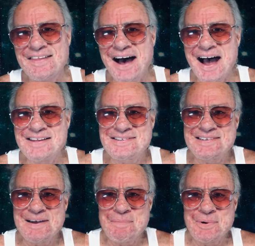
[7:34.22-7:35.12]
the hot
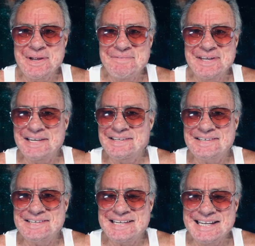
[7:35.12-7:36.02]
summer evening at the
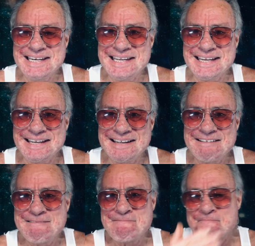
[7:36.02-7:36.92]
CNE.
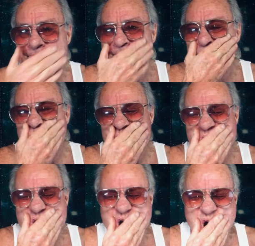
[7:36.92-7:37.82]

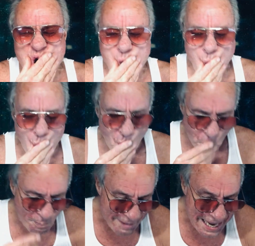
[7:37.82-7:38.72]
Oh
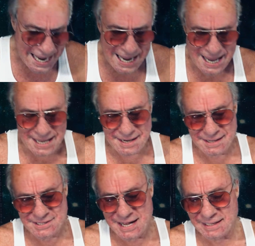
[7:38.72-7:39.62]
man,
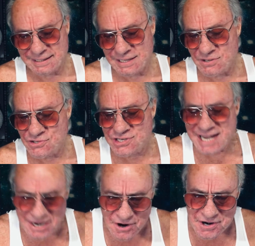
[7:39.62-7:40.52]
I saw Lynyrd
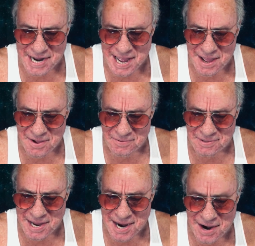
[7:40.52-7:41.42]
Skynyrd down
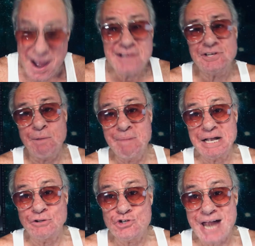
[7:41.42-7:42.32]
there. I saw
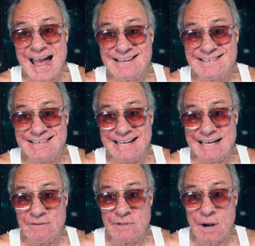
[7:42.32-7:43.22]
Michael Jackson
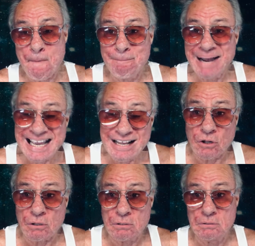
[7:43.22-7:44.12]
down there.
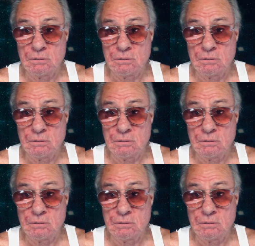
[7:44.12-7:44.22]
Michael.